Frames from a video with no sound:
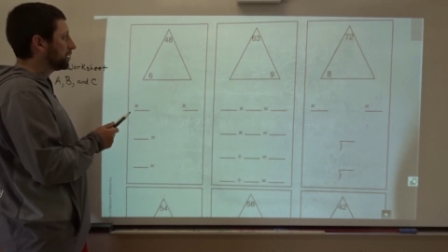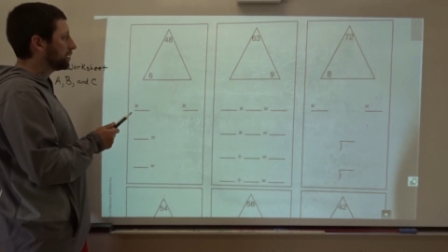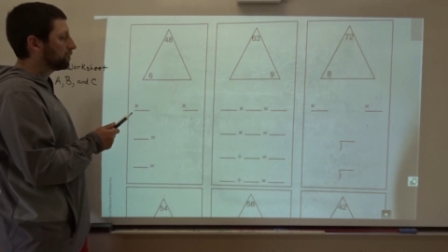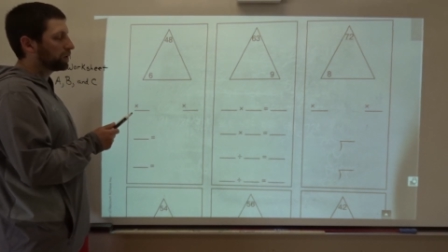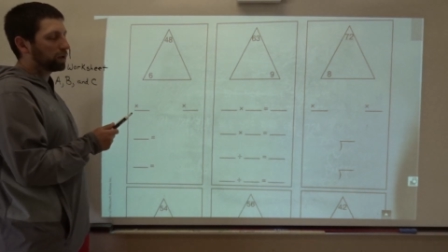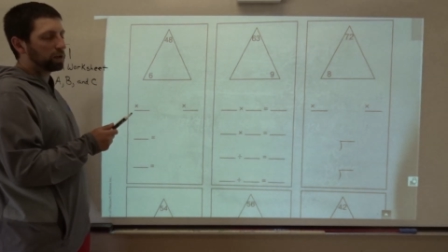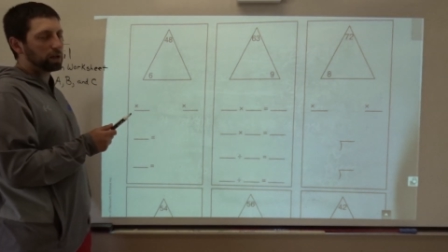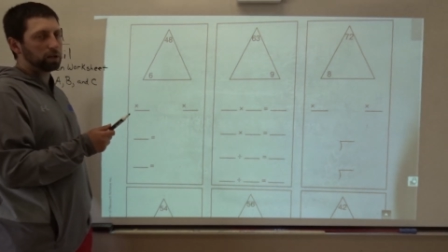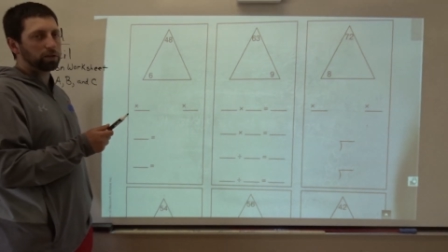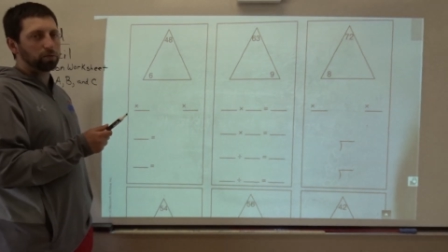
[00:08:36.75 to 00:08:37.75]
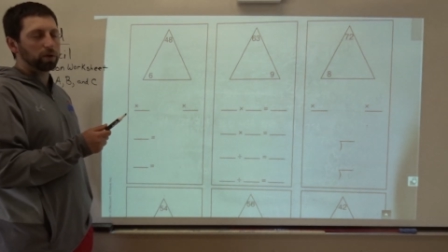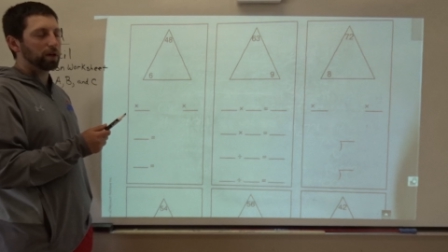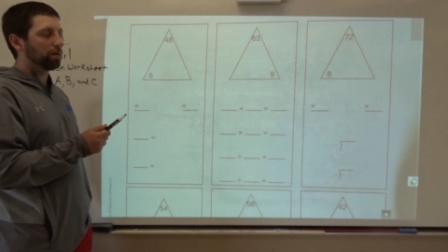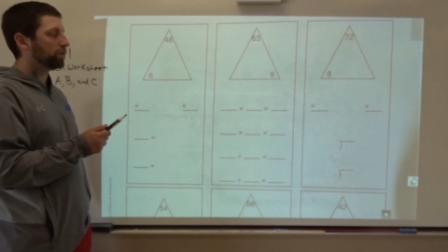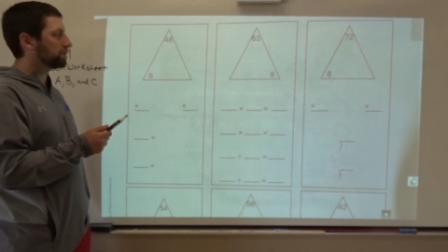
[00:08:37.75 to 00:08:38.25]
And we need three
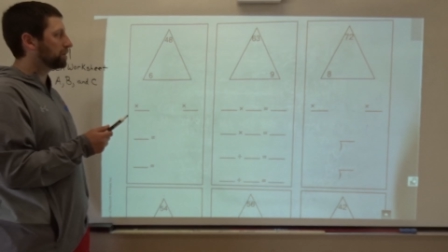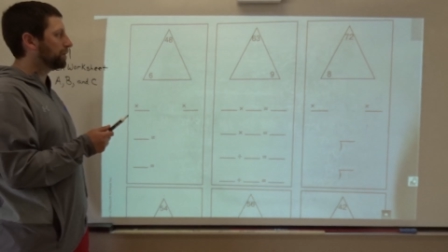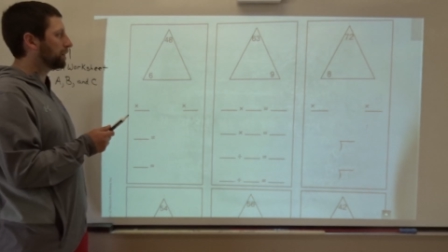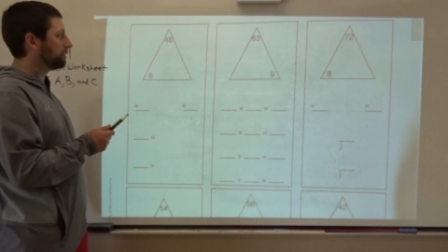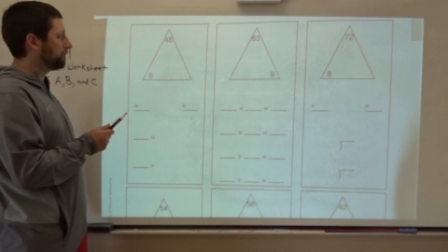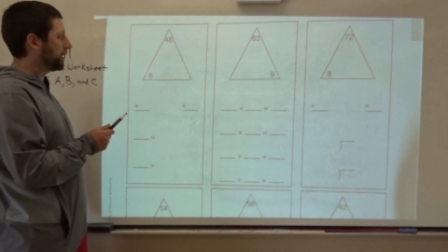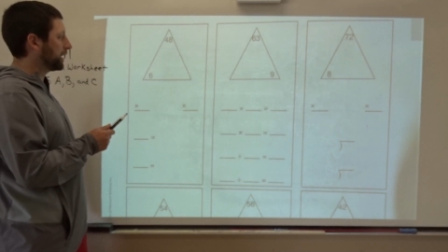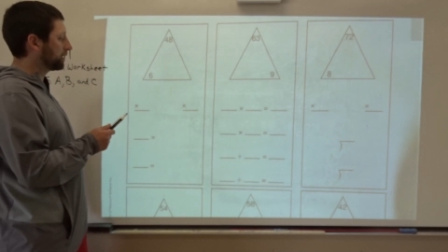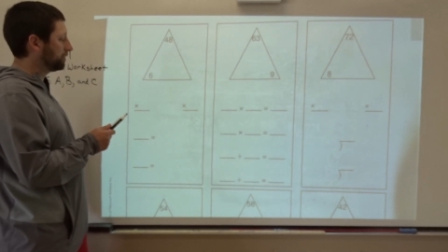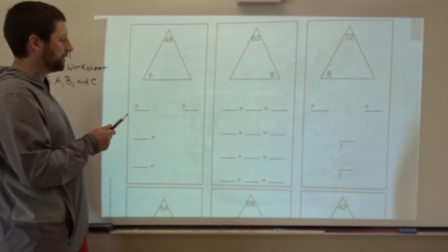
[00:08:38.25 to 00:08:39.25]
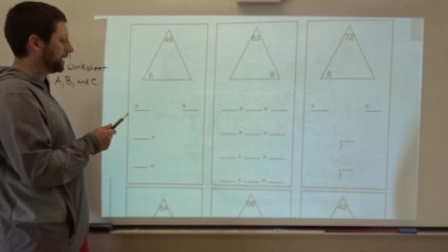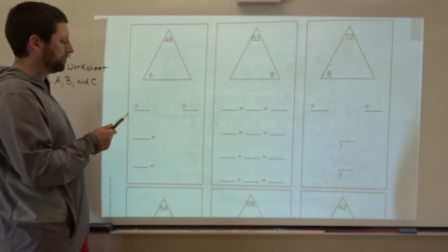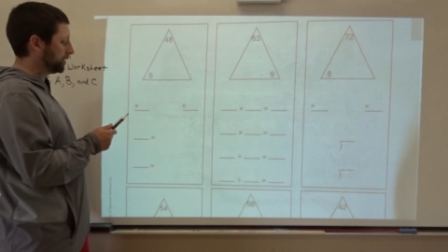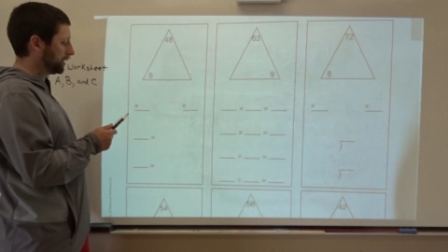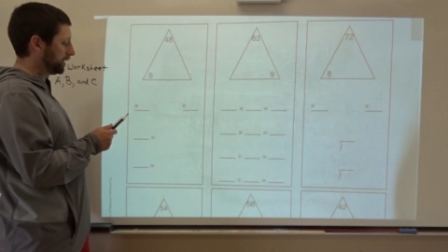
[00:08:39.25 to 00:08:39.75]
numbers to make a fact
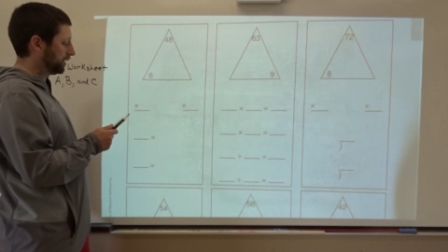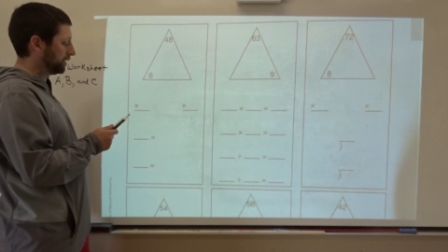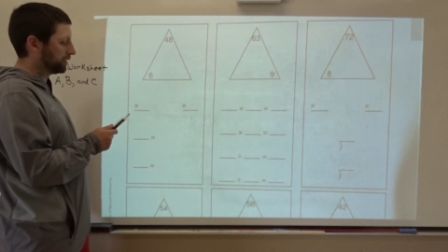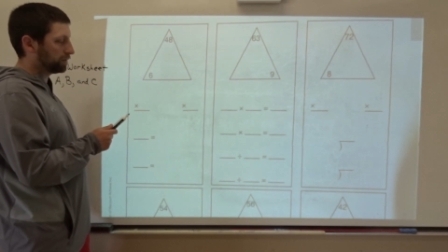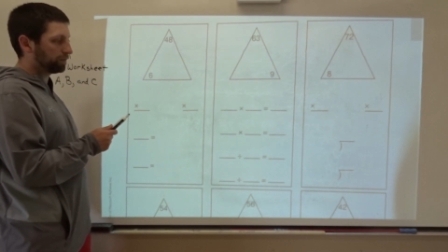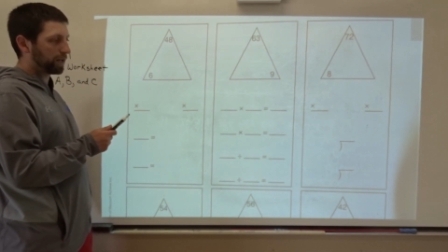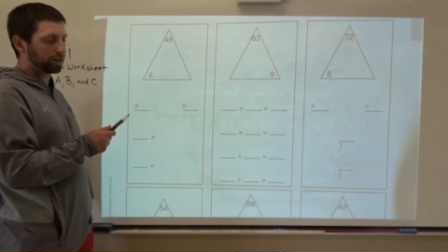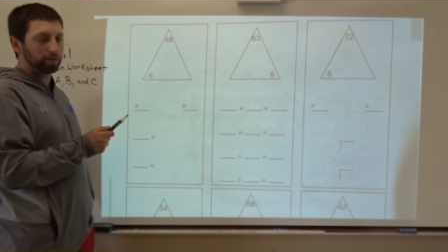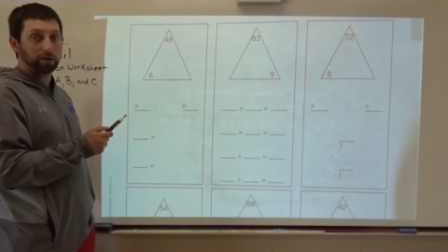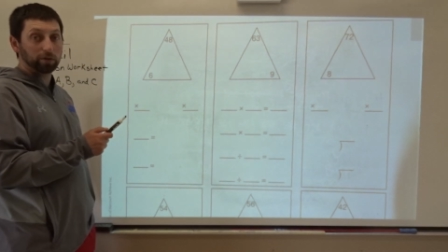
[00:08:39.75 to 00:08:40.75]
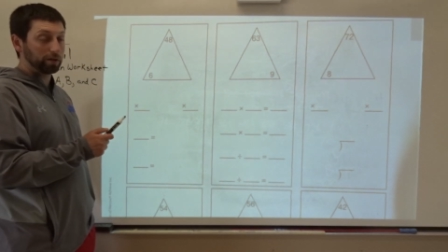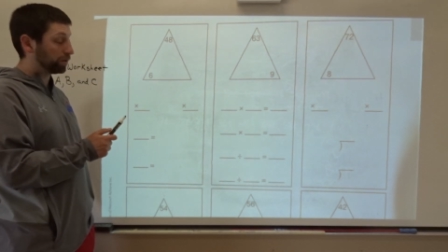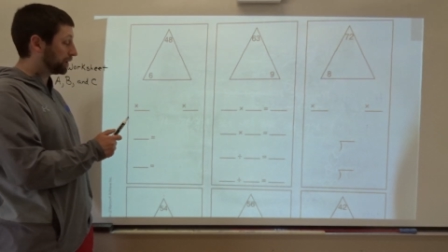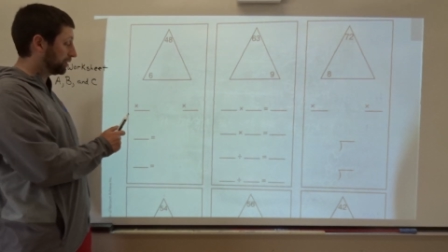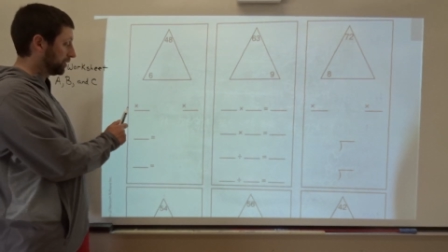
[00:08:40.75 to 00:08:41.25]
family here. And in a fact family,
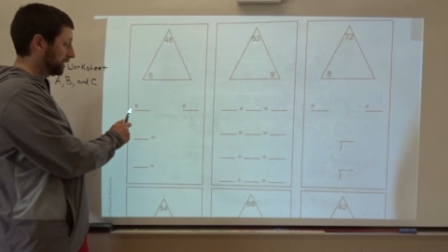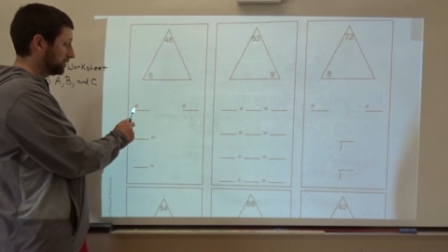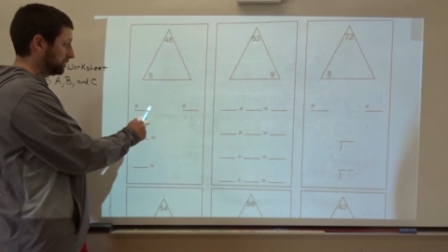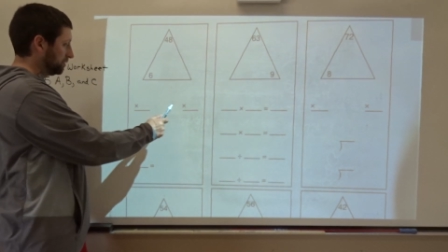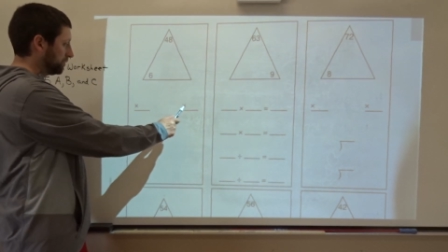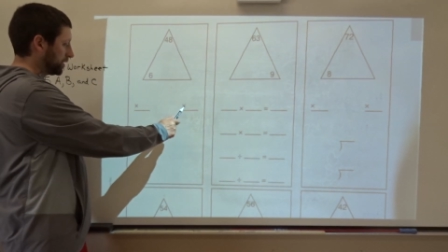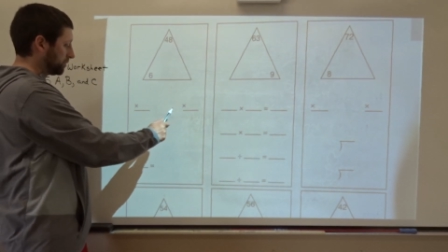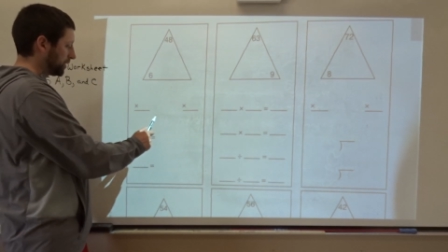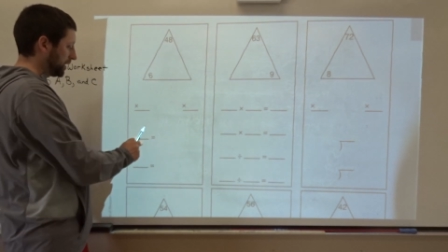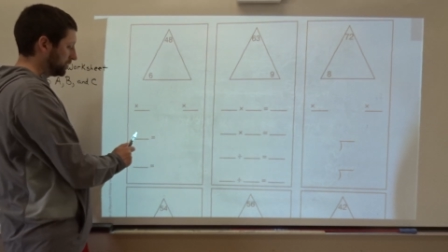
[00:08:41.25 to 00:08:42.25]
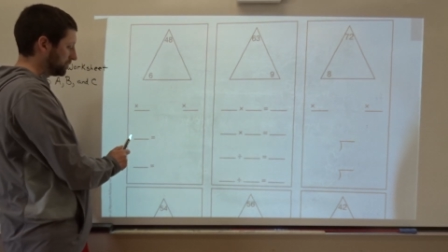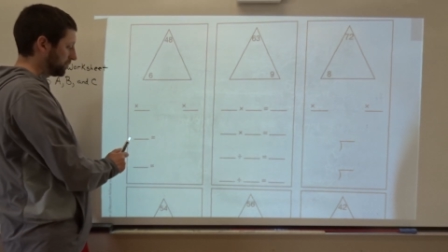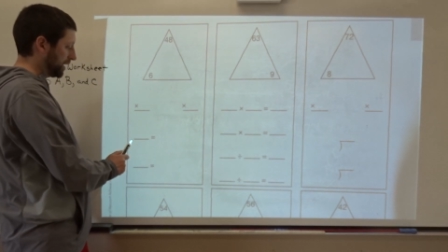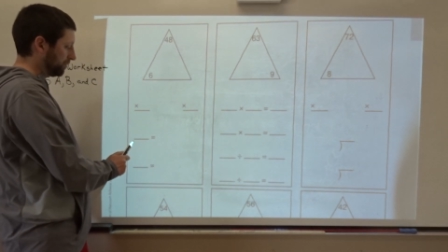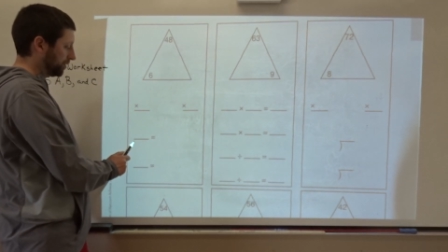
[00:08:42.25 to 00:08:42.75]
we can write two multiplication
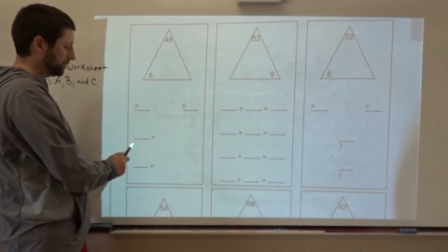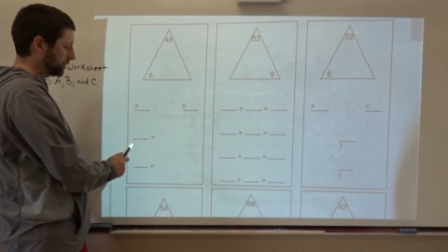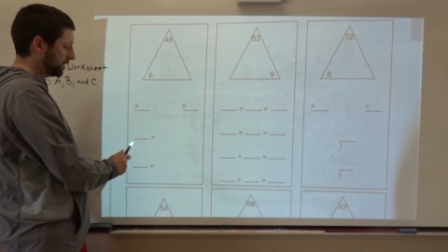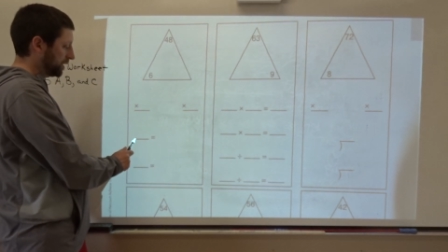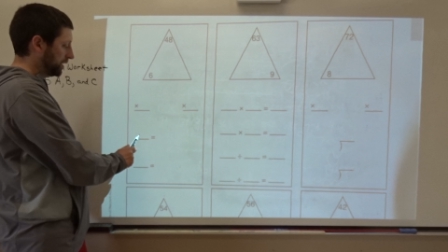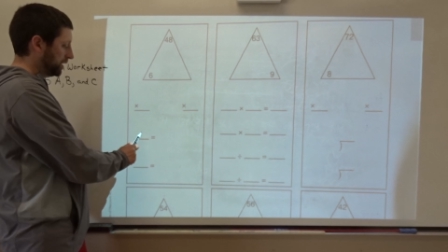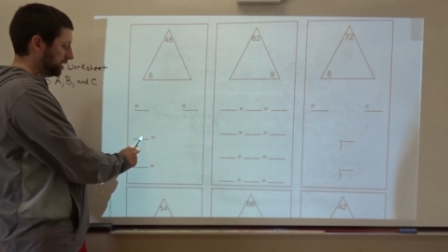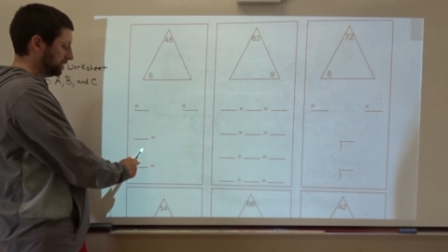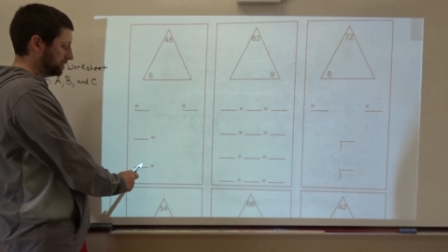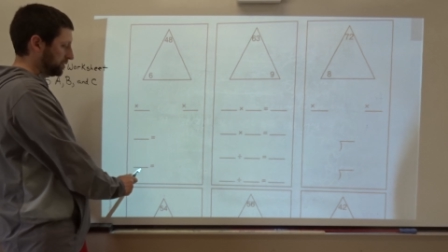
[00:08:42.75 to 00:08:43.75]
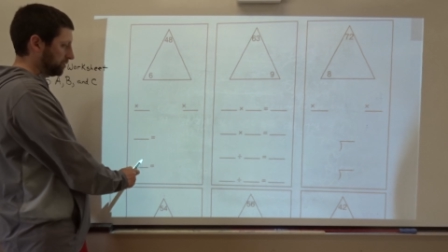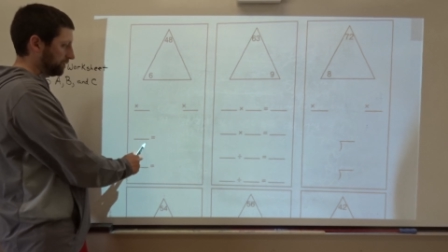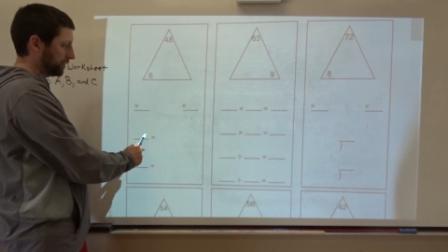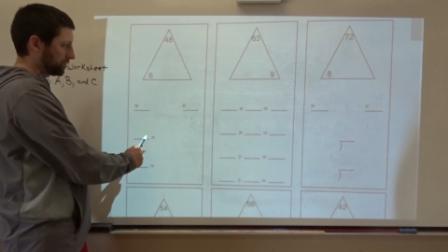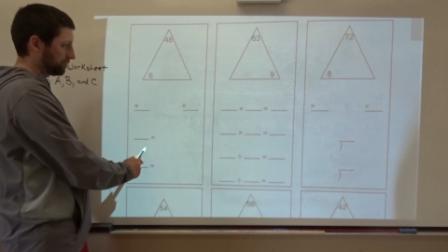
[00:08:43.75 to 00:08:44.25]
problems and two
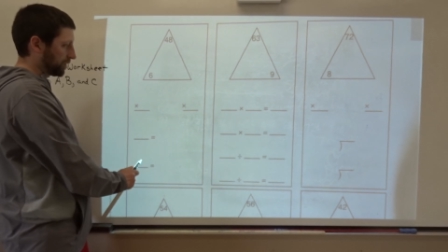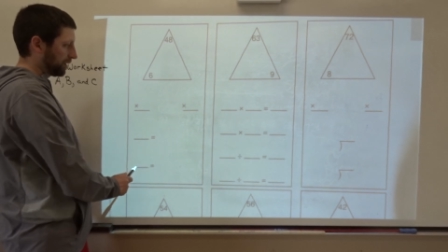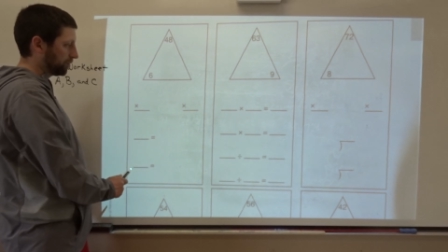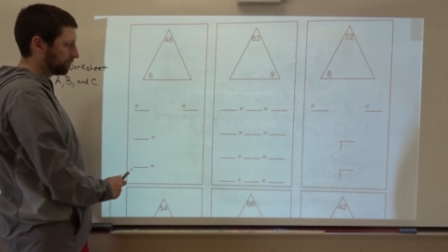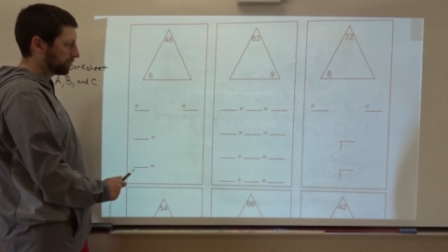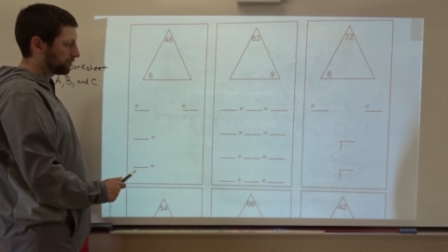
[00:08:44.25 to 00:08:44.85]
division problems.